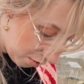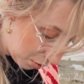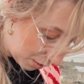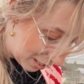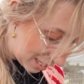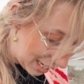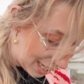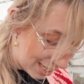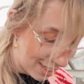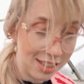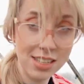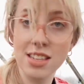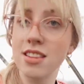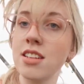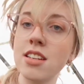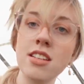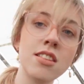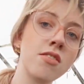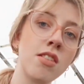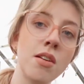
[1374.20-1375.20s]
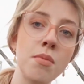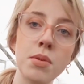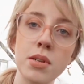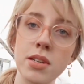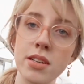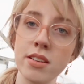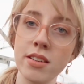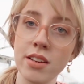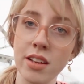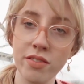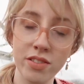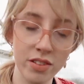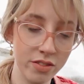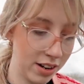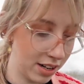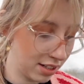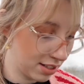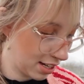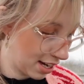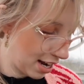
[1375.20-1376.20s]
always linked in the description if you
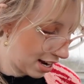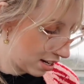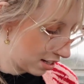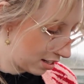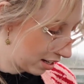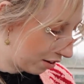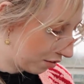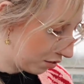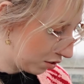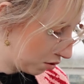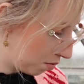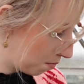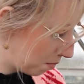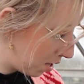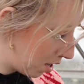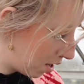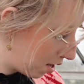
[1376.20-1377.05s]
fancy getting yourself some